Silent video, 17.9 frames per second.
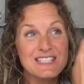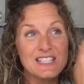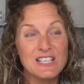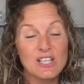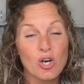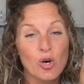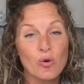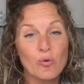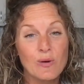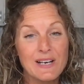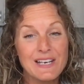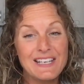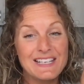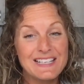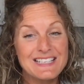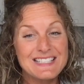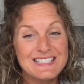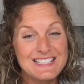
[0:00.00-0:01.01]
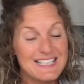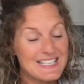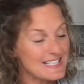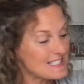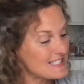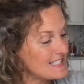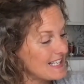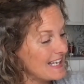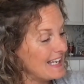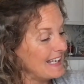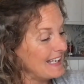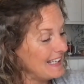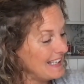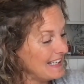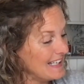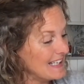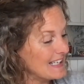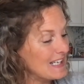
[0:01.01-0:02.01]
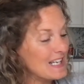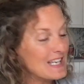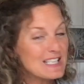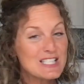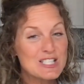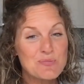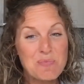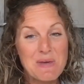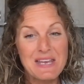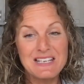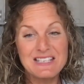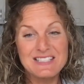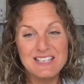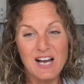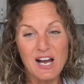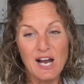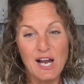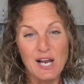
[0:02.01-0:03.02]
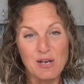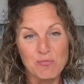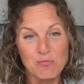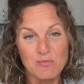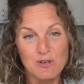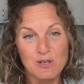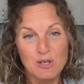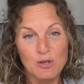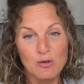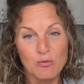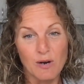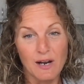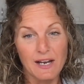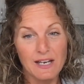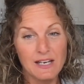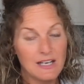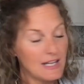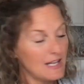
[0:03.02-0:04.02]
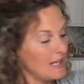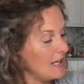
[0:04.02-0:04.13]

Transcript: It already exists in space-time, right?